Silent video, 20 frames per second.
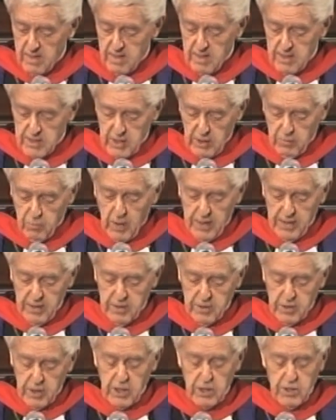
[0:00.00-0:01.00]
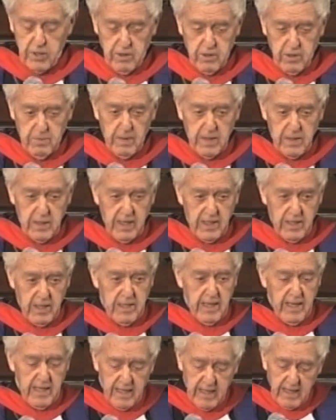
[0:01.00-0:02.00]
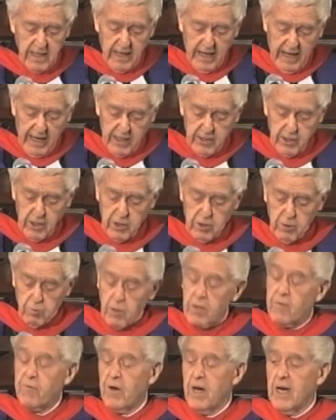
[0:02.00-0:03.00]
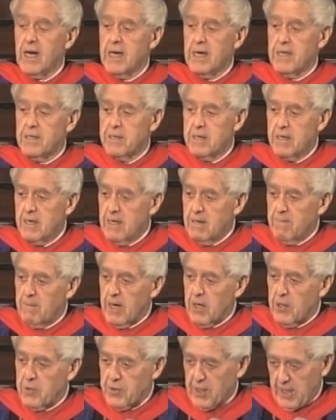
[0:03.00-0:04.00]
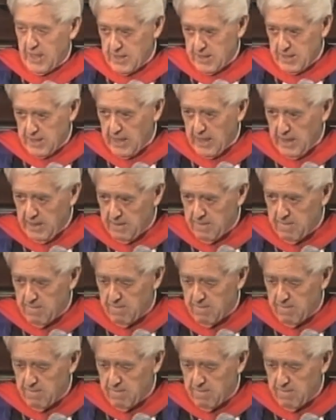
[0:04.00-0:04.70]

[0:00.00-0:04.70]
Said one teacher to me the other day, "I need to refine my thick skin."